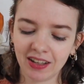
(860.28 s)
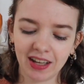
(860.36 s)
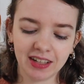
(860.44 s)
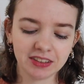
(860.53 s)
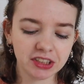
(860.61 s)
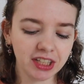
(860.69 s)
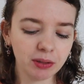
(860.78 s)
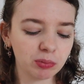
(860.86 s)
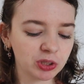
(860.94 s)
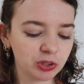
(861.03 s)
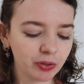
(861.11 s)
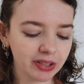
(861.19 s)
And she
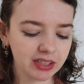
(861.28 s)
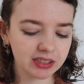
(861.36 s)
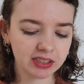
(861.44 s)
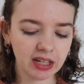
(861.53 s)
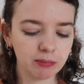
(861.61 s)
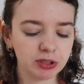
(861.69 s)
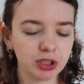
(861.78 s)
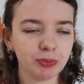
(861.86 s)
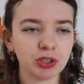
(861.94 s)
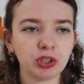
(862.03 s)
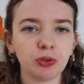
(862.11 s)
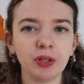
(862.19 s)
was doing the same. She
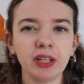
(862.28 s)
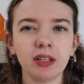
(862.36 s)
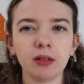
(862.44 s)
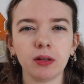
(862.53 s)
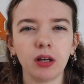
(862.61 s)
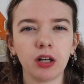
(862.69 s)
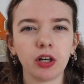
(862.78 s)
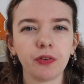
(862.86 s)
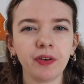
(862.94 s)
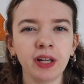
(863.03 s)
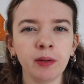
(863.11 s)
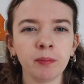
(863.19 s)
was doing a
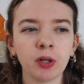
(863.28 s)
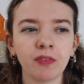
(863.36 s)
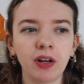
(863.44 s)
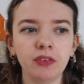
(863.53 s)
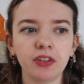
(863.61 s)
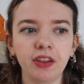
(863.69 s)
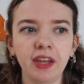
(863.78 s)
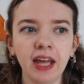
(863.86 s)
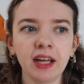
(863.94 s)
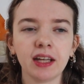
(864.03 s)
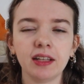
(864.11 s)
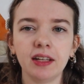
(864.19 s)
cream around the
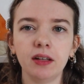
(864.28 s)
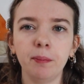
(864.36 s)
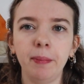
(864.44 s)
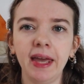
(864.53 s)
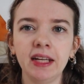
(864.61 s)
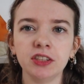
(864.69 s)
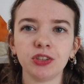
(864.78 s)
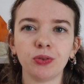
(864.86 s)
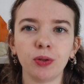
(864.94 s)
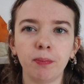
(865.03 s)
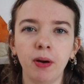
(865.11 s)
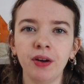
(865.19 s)
neck and then a beige on
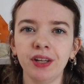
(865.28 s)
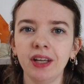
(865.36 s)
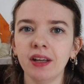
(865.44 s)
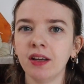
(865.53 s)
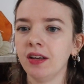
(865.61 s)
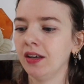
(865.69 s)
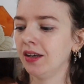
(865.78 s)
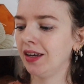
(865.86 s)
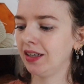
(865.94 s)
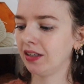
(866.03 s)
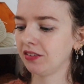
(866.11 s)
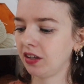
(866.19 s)
the body.
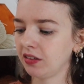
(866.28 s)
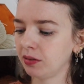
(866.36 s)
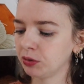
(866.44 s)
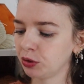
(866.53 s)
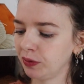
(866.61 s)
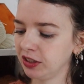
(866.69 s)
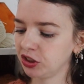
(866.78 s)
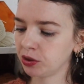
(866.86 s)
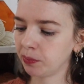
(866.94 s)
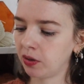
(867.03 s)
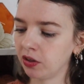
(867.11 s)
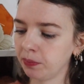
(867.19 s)
And I thought that was really
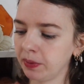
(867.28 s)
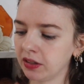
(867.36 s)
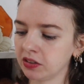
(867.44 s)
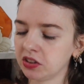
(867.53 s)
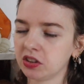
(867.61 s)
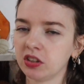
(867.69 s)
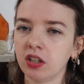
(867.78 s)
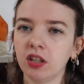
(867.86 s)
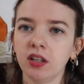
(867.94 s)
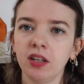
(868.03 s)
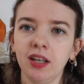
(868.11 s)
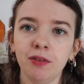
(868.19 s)
smart because
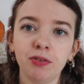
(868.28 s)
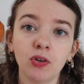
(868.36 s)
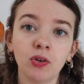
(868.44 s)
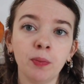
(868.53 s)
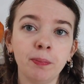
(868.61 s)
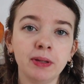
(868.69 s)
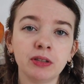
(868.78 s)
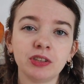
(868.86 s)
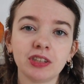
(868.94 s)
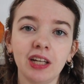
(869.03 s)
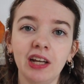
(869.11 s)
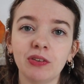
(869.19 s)
if you're pale
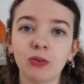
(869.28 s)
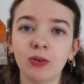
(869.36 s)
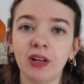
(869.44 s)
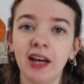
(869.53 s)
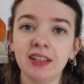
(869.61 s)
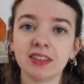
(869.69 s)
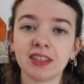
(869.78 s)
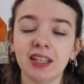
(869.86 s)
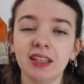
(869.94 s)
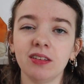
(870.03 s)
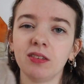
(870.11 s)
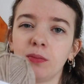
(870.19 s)
skinned or light
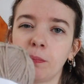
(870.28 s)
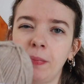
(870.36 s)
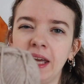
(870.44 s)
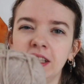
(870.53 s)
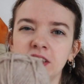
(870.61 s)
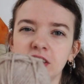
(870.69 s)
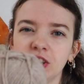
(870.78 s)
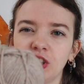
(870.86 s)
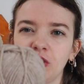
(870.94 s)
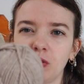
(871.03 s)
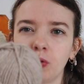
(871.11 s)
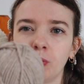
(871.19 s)
skinned, beige is
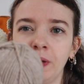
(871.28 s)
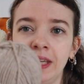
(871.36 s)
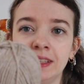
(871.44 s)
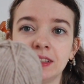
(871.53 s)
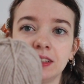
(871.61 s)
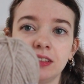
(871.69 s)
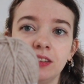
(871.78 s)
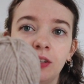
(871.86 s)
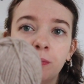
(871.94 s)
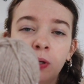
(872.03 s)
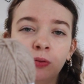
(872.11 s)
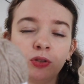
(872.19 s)
not always the
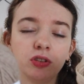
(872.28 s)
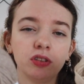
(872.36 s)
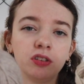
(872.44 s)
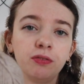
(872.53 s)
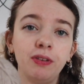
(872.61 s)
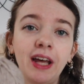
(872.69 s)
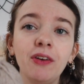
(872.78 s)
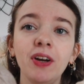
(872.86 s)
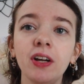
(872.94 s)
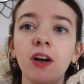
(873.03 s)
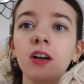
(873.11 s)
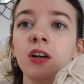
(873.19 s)
most
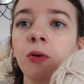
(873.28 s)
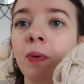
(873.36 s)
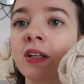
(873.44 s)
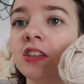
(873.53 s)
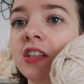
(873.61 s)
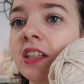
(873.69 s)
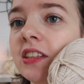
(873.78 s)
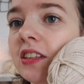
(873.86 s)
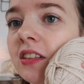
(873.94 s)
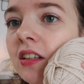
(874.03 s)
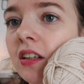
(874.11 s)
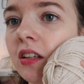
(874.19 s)
flattering color, whilst this